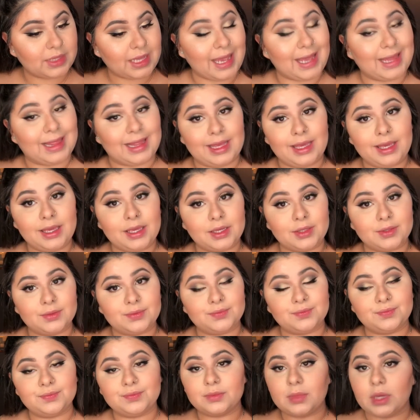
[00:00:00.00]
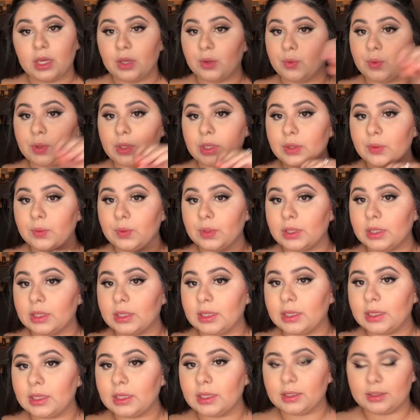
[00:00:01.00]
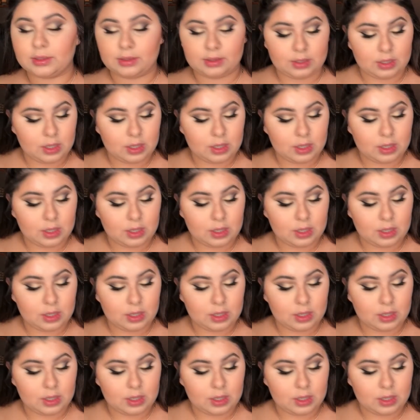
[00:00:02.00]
I like it. I really, really like it.